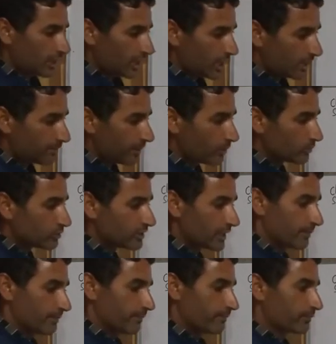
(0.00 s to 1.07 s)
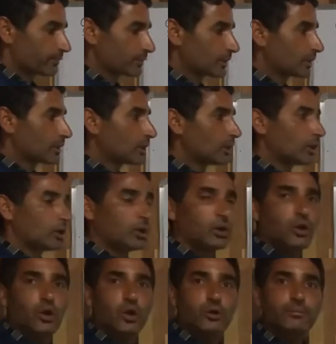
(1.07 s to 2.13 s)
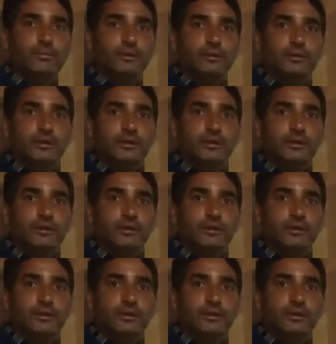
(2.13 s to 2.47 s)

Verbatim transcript: about them. Hope